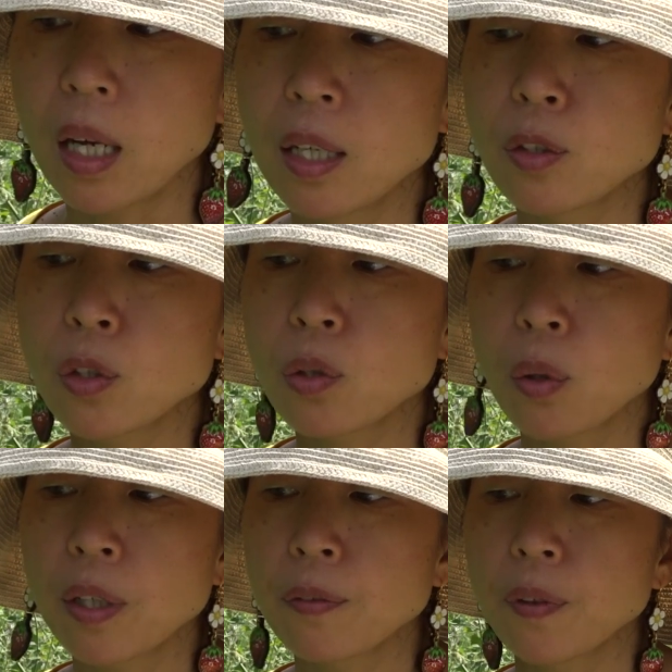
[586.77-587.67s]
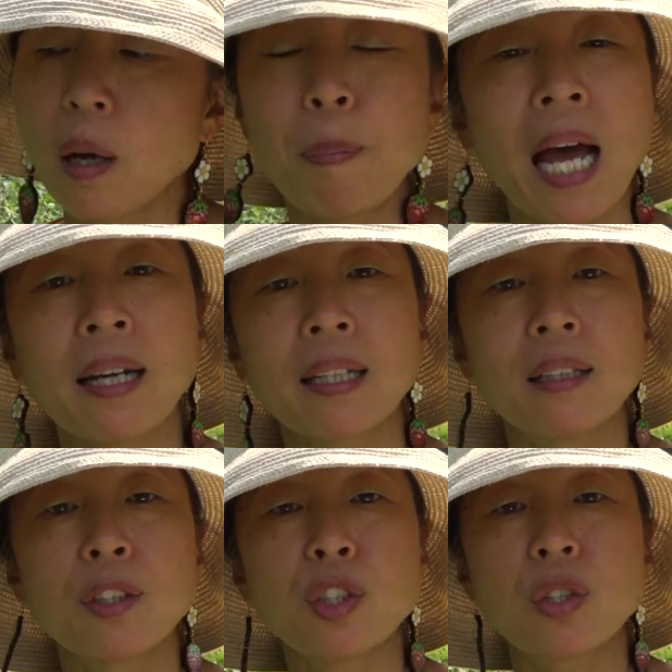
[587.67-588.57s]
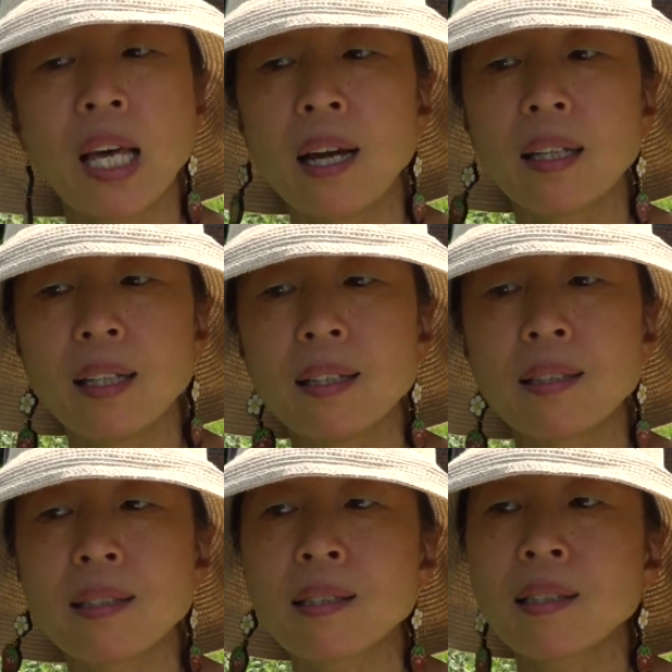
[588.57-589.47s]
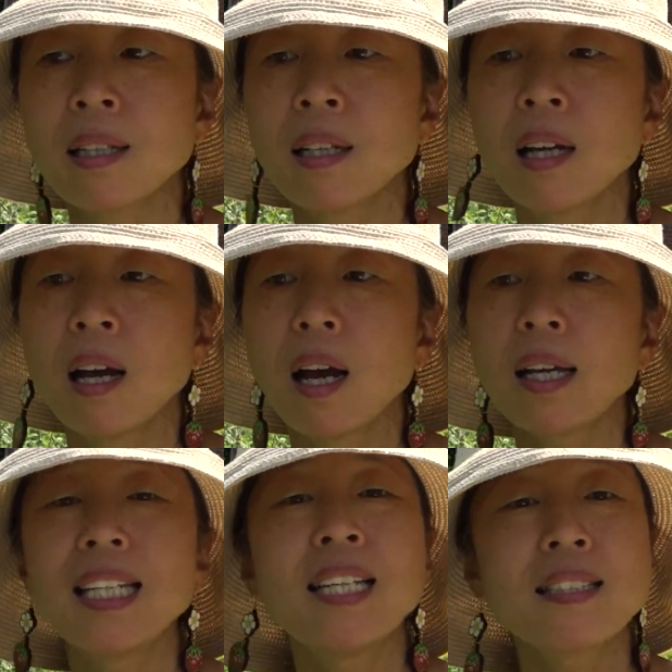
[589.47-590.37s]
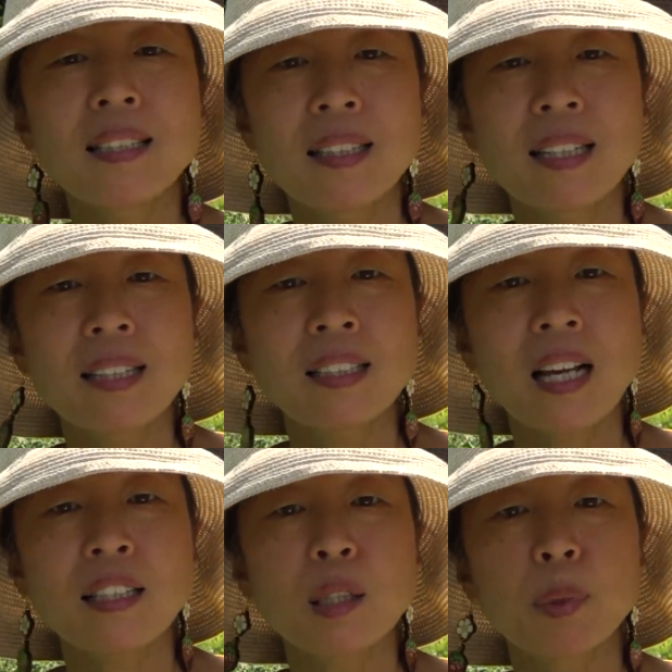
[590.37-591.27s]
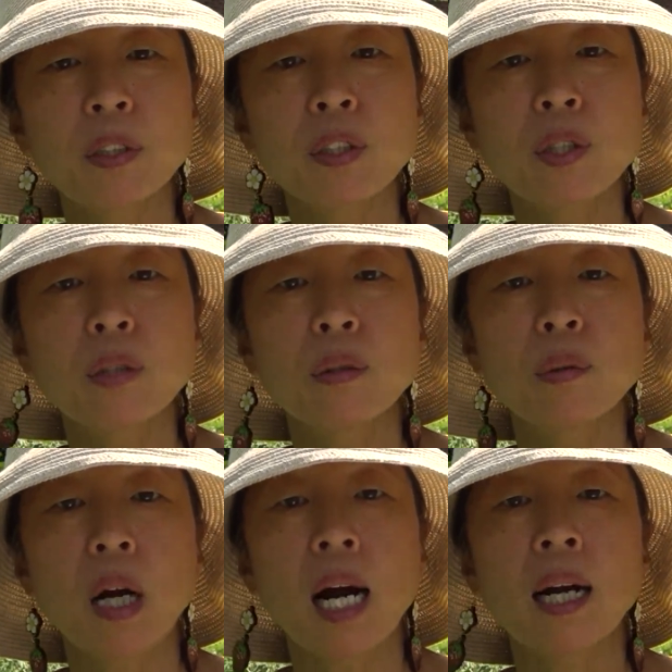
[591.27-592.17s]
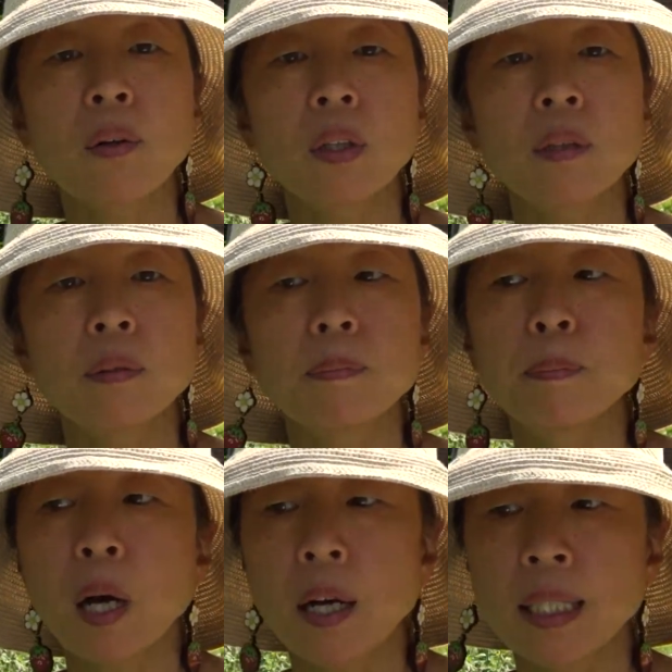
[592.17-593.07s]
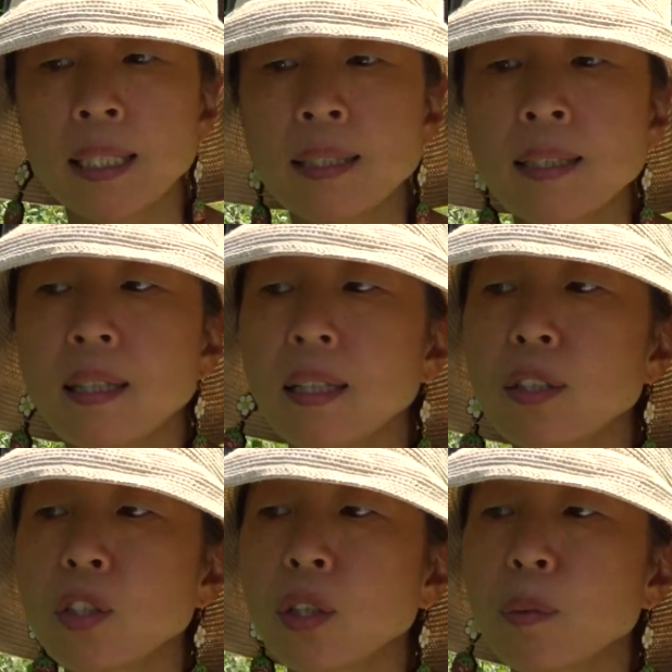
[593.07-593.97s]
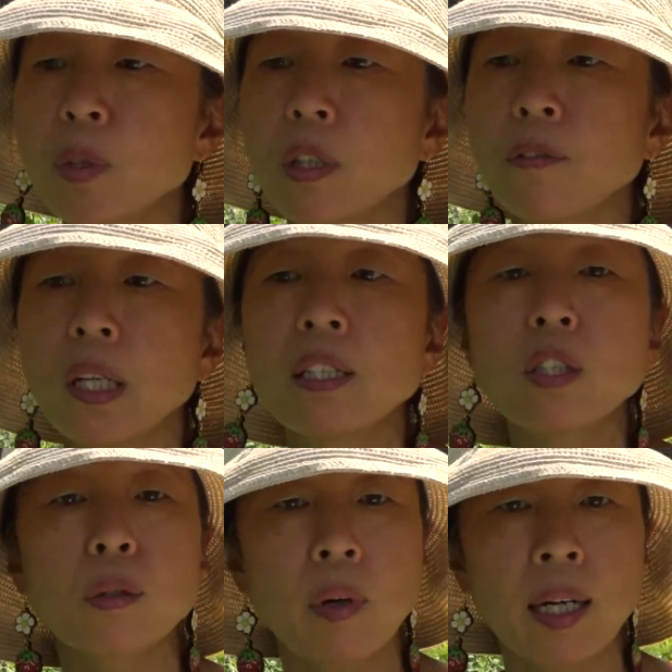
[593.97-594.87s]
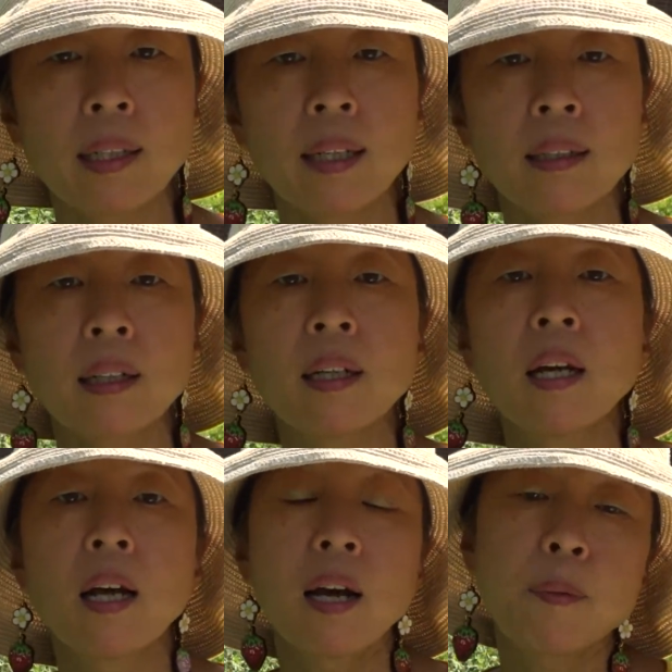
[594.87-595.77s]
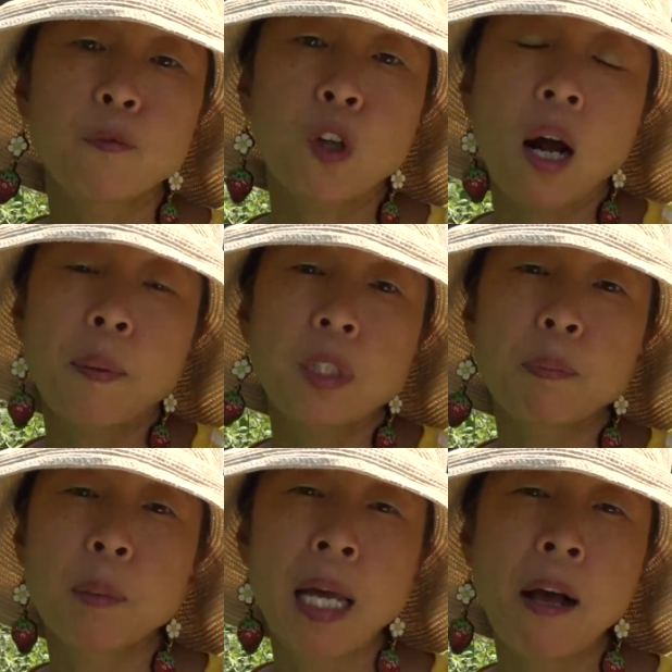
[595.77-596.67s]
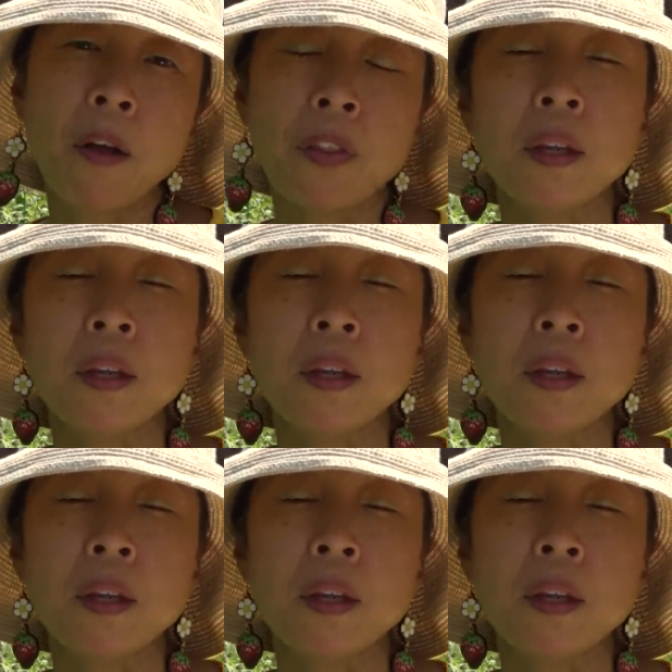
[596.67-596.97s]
in sort of a package that is easily accessible to our bodies in terms of integrating for optimum health.